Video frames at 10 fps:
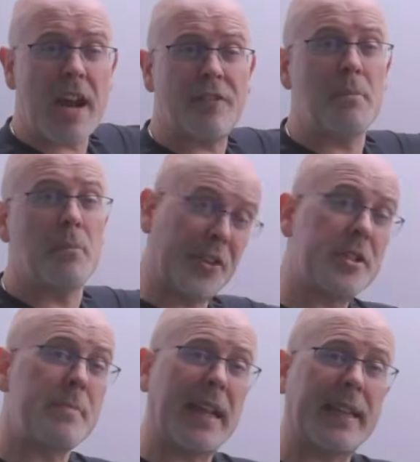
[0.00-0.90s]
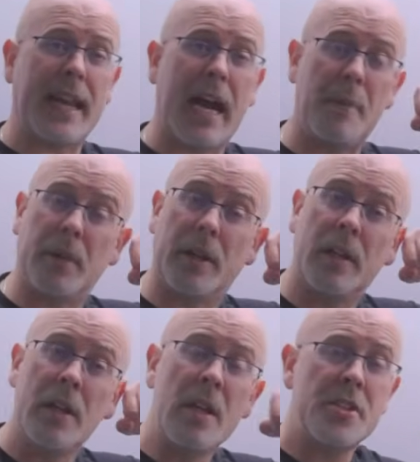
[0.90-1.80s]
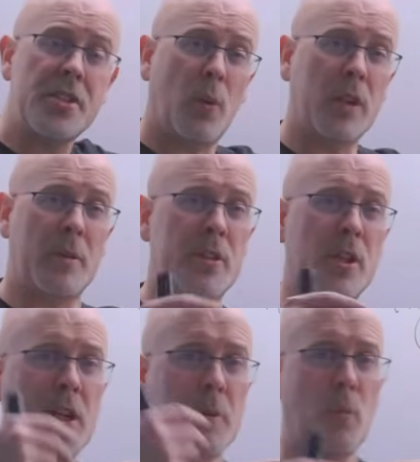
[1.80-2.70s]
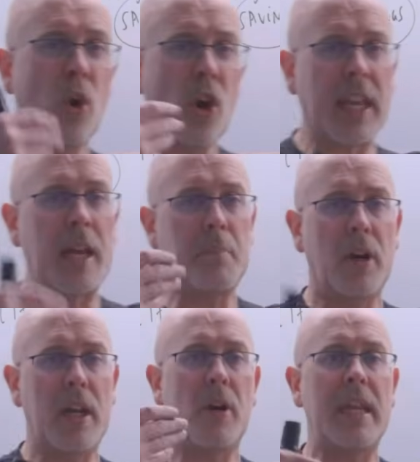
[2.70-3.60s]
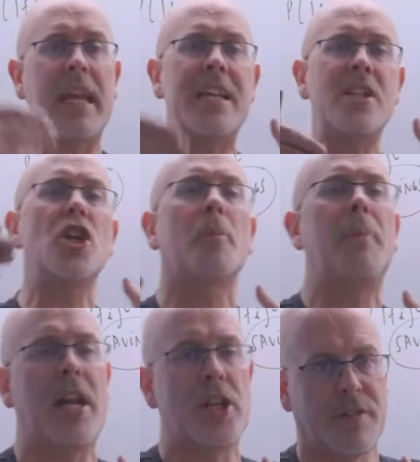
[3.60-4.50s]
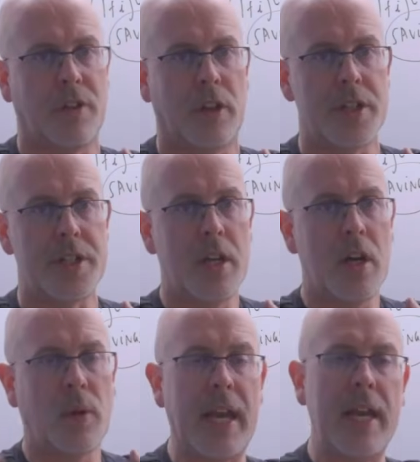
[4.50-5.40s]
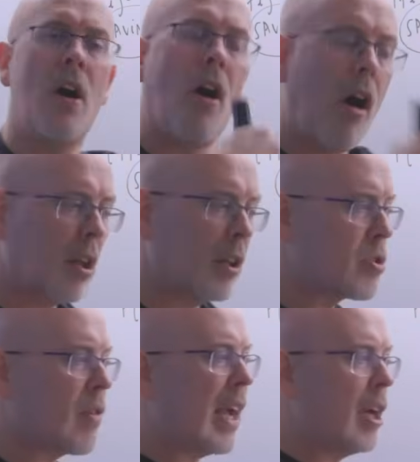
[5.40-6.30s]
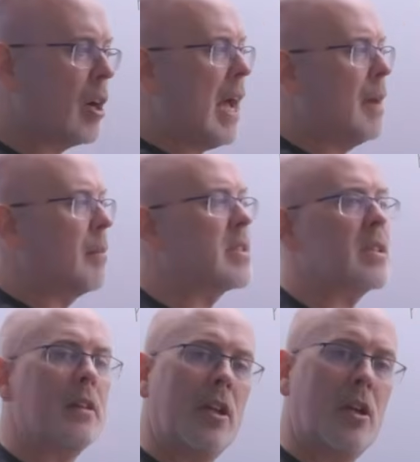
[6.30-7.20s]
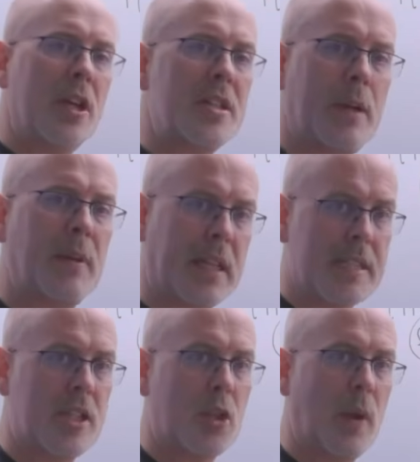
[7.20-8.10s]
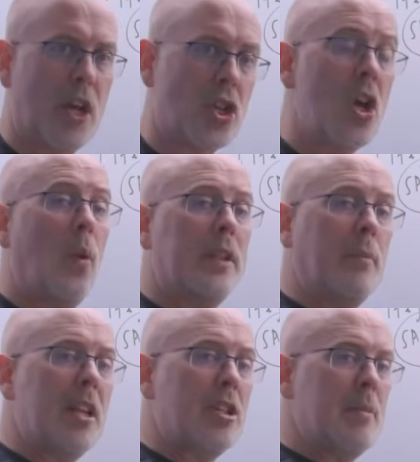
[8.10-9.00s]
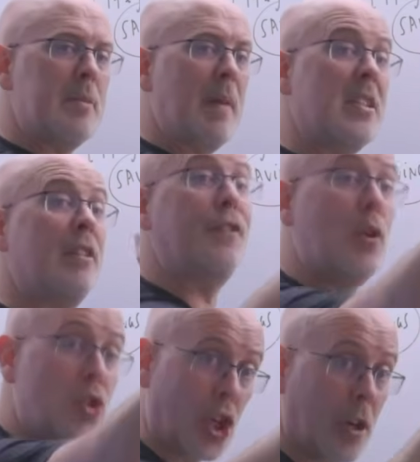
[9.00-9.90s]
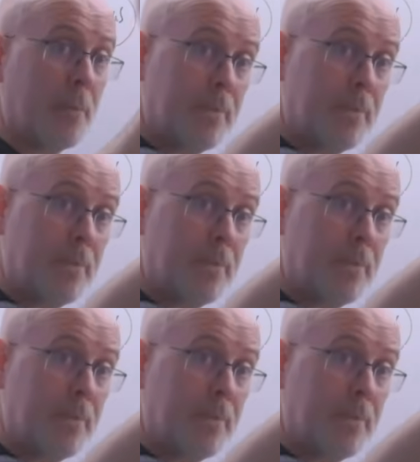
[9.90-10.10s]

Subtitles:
every month to make that happen. So when you're working and putting money into your pension fund, okay, all those regular payments, you're dealing with a situation where the money's going to be spent in the future.